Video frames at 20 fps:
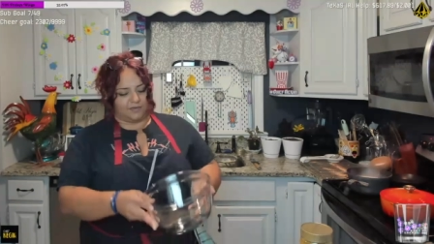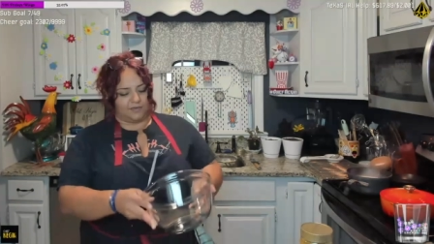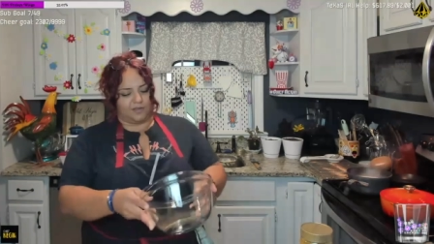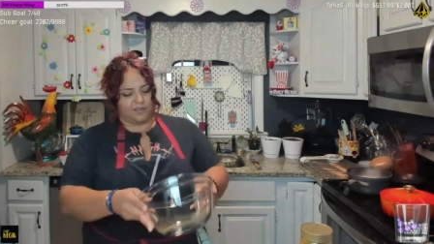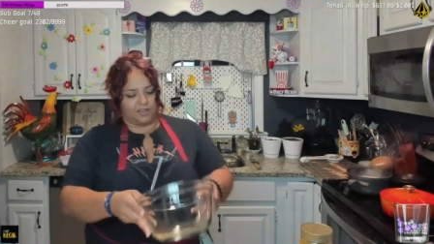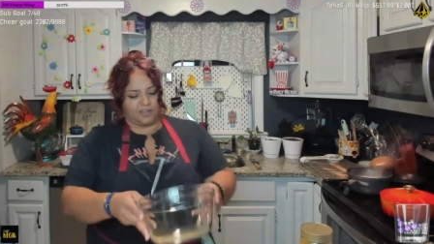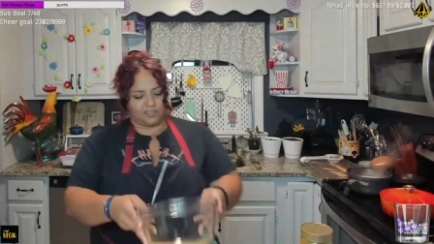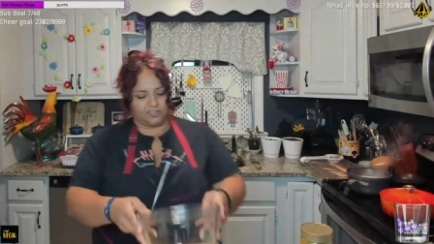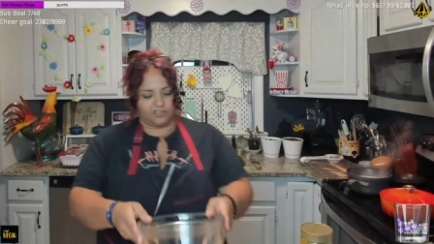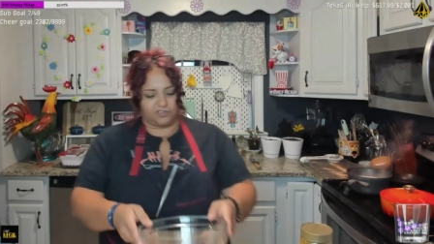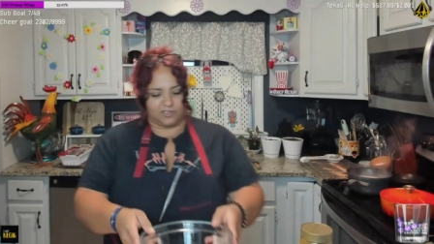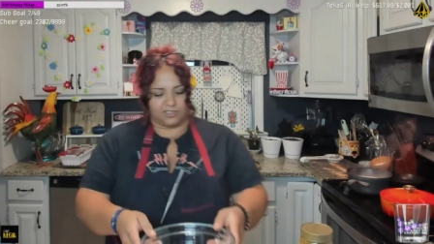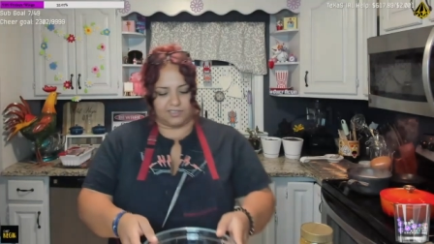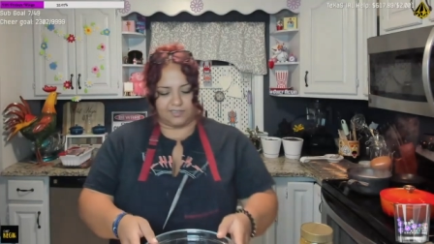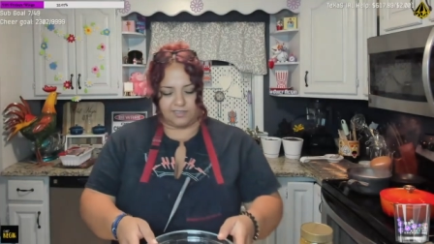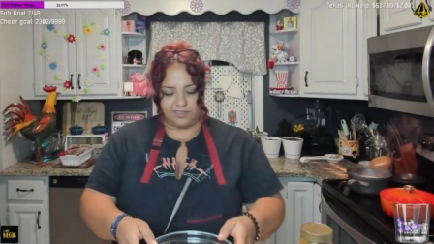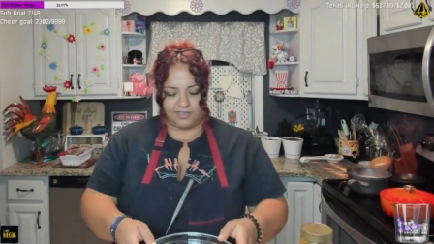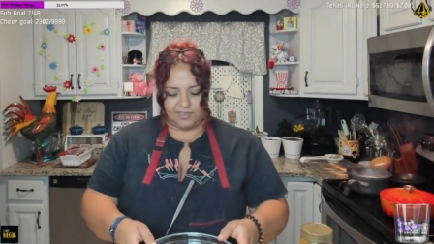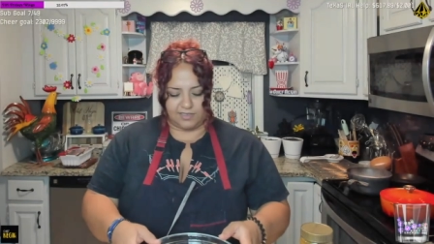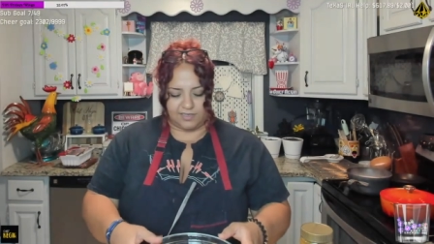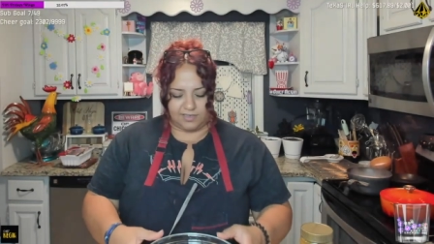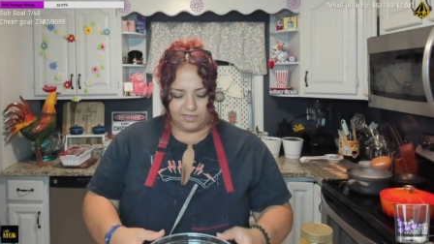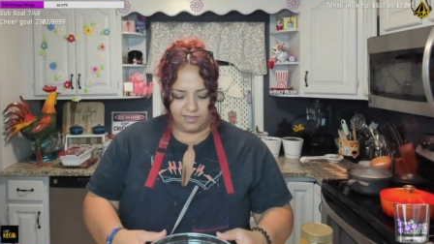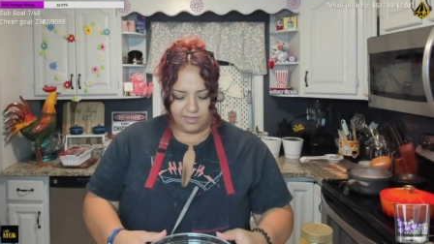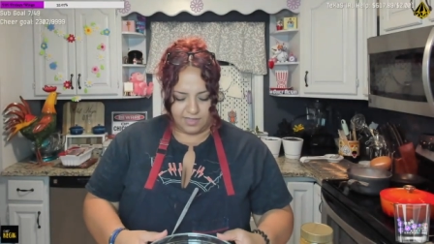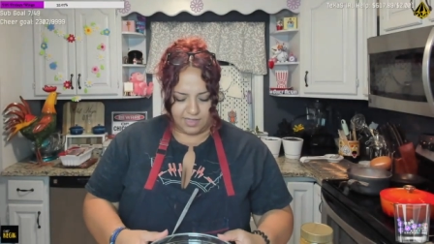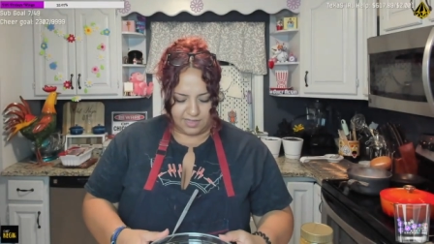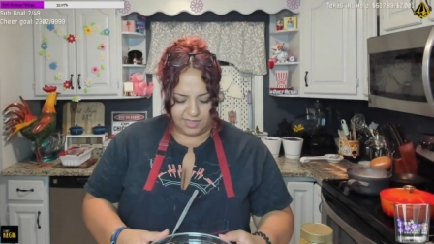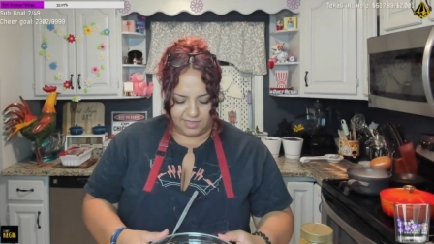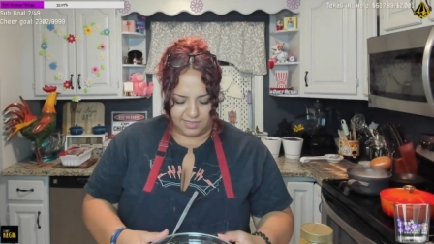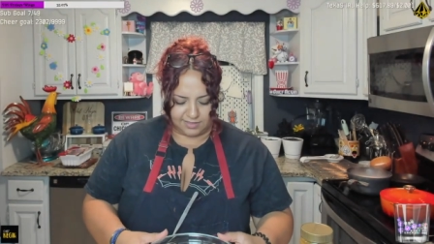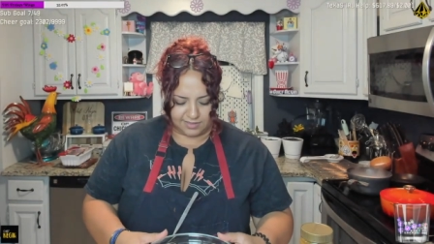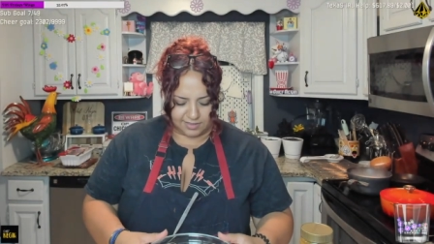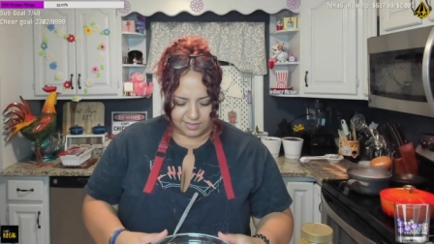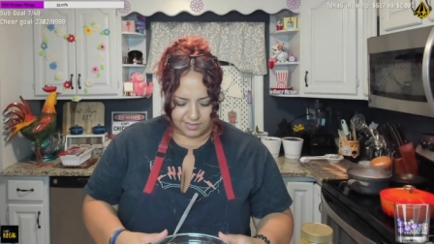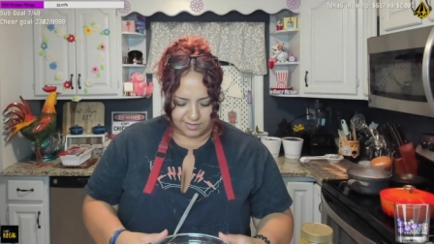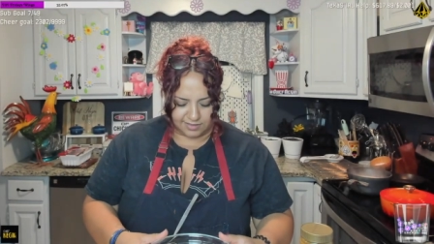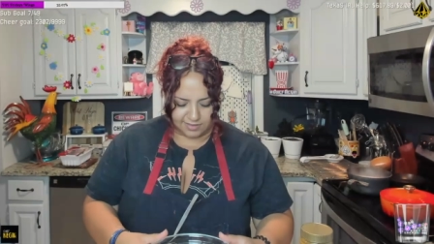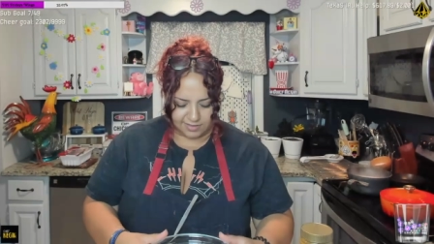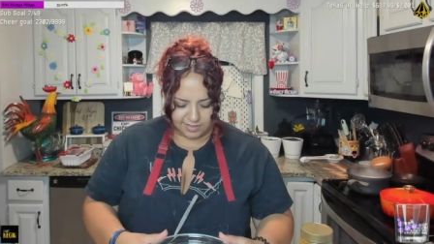What country is he in? I think he's in
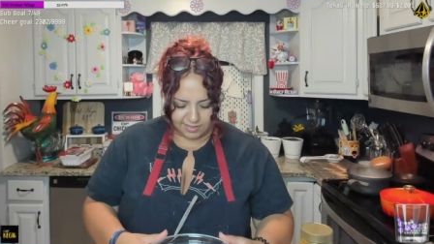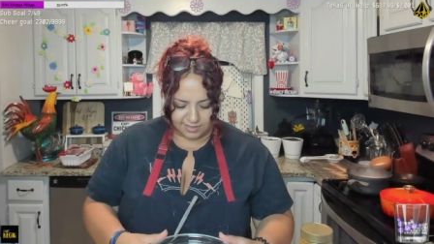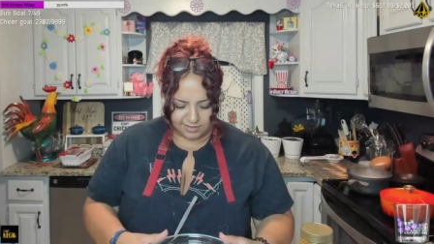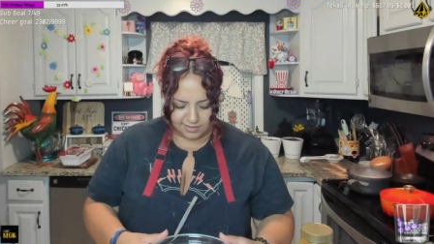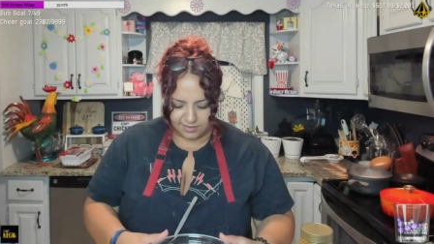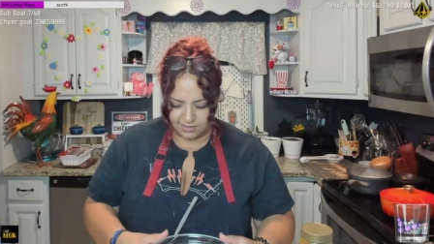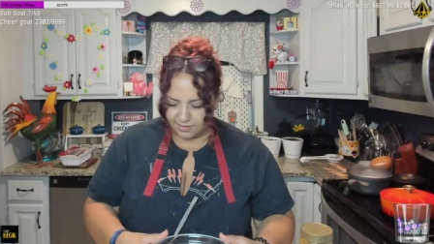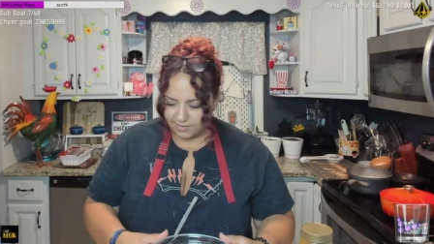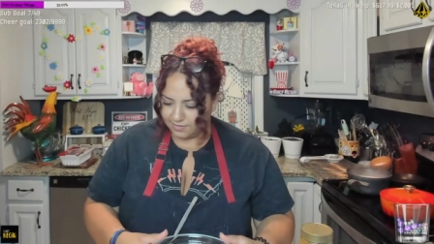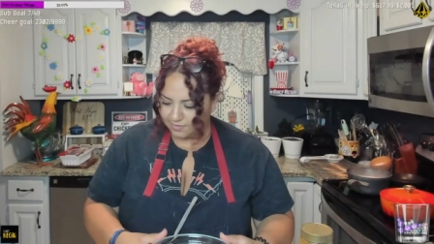the States.